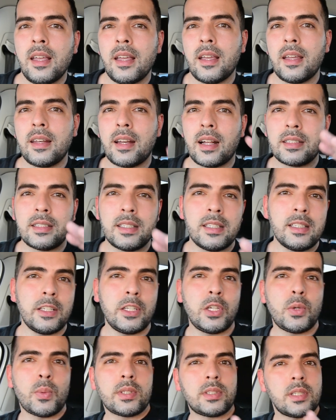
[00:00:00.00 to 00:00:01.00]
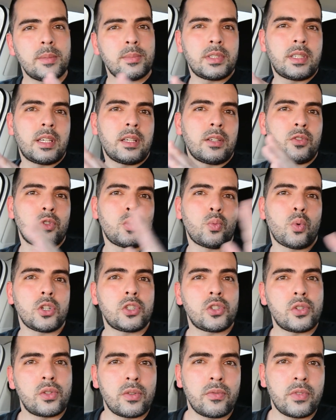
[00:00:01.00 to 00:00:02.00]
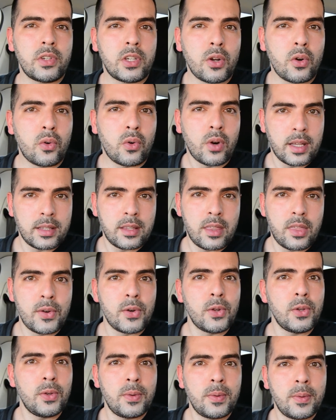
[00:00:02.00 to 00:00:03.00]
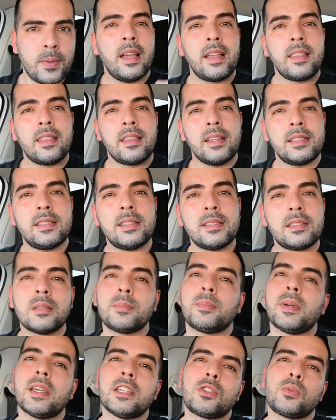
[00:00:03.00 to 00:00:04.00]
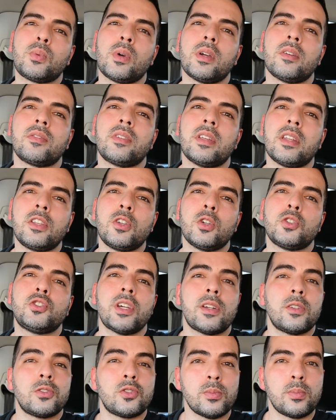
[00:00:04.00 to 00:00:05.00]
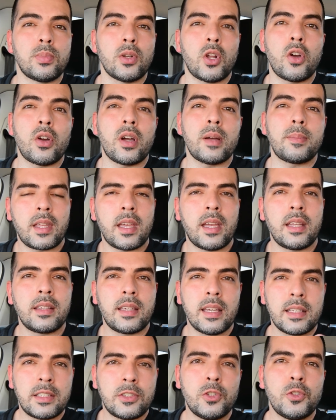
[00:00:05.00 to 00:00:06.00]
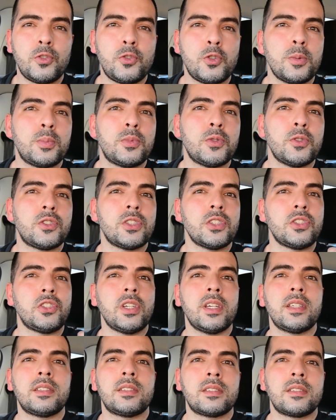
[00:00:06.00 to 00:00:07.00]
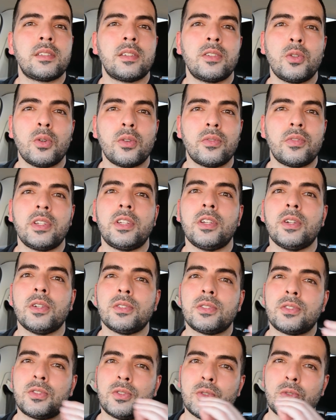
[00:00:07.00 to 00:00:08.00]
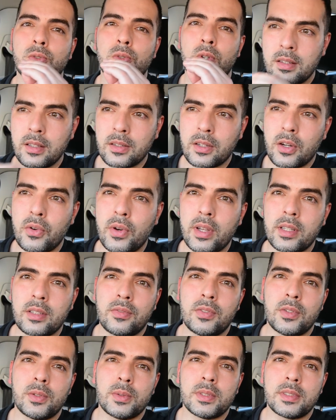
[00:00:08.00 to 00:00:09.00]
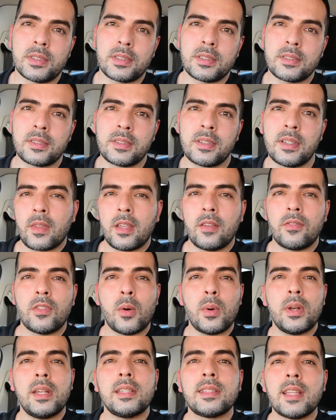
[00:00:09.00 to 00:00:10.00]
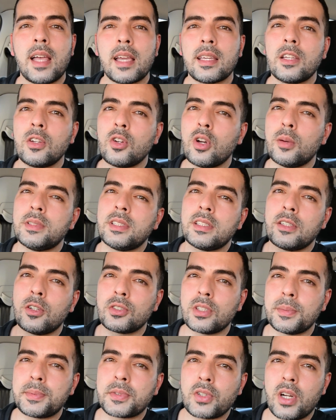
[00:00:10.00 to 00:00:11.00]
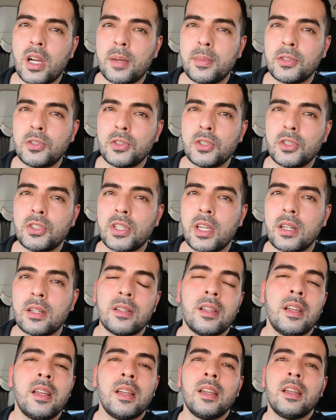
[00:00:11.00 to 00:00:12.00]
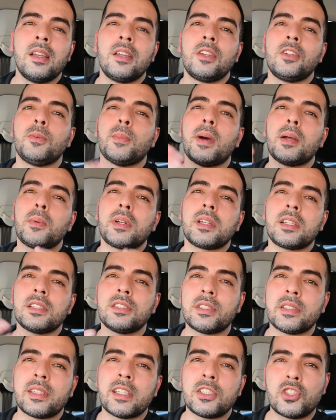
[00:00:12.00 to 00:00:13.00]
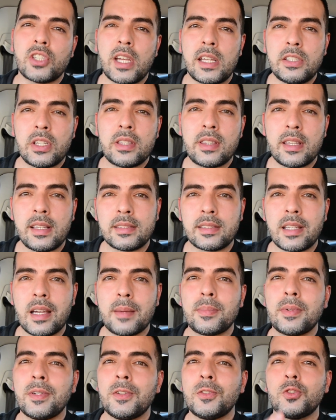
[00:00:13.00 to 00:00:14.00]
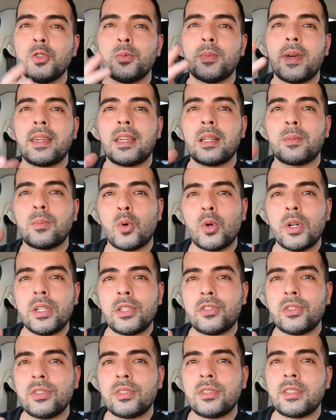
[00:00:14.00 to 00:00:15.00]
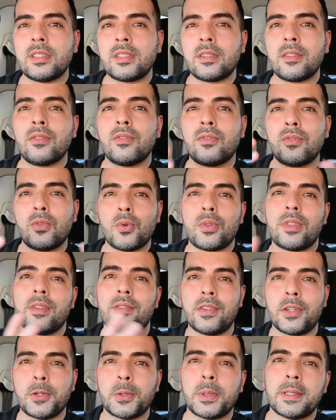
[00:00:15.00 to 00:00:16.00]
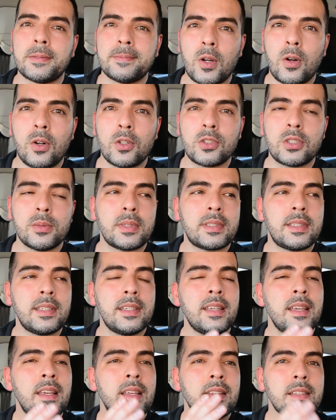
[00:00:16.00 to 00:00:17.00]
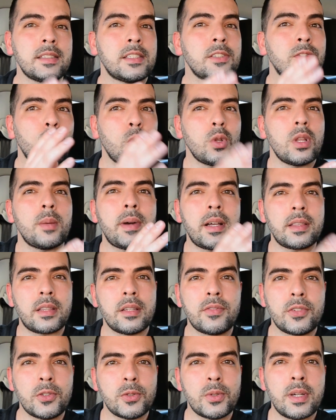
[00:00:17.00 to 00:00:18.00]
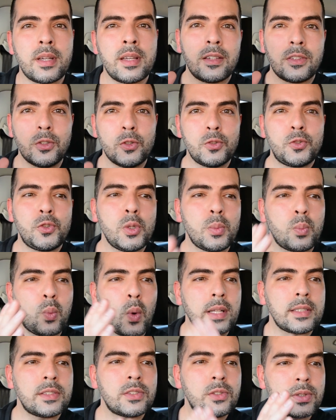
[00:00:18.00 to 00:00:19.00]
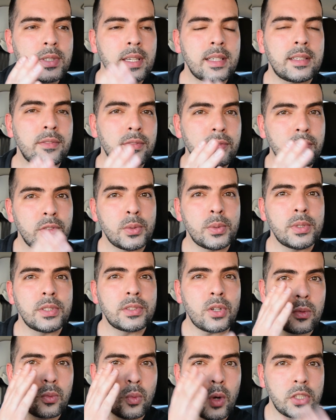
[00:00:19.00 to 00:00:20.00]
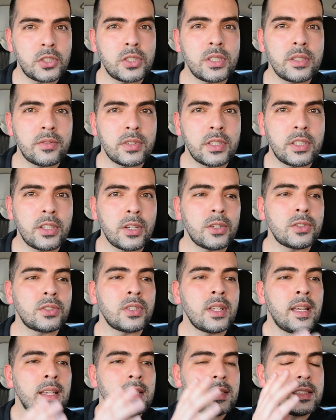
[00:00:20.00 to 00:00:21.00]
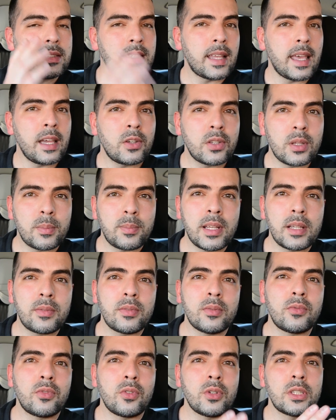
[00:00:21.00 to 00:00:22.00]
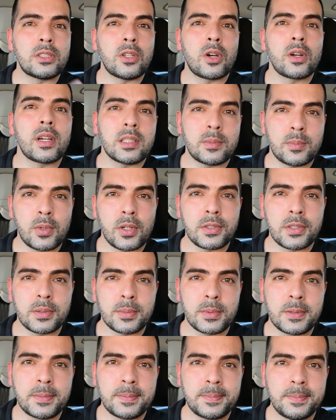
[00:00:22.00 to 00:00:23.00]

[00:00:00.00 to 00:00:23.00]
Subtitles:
And ideally you want them to watch the video right through. And this is the best way of getting your channel to blow up and get YouTube to suggest your videos to the correct viewers. If no one is liking, commenting or subscribing to your channel, you might want to consider changing things up to make it more interesting for the viewer. Ultimately, this is all about the viewer. YouTube wants to get viewers watching videos, staying on the platform for as long as possible.